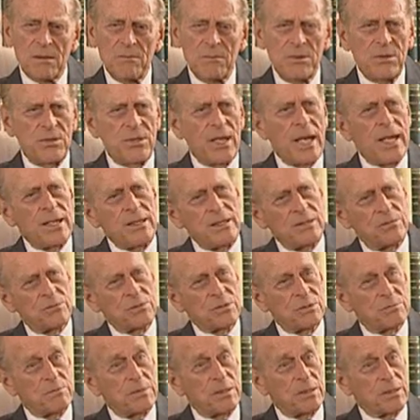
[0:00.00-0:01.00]
Britannia
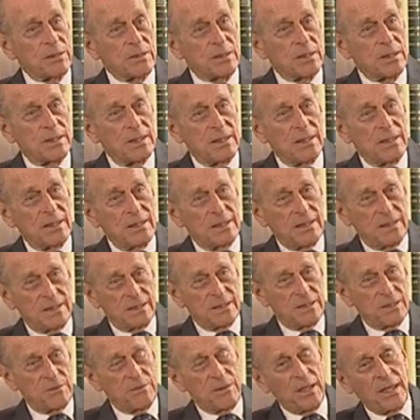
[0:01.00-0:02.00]
was built,
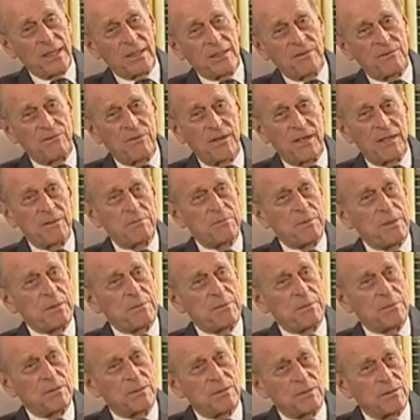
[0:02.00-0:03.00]
and so we had to find
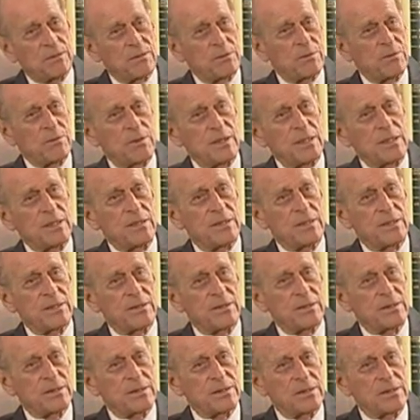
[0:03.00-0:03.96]
people to do the interior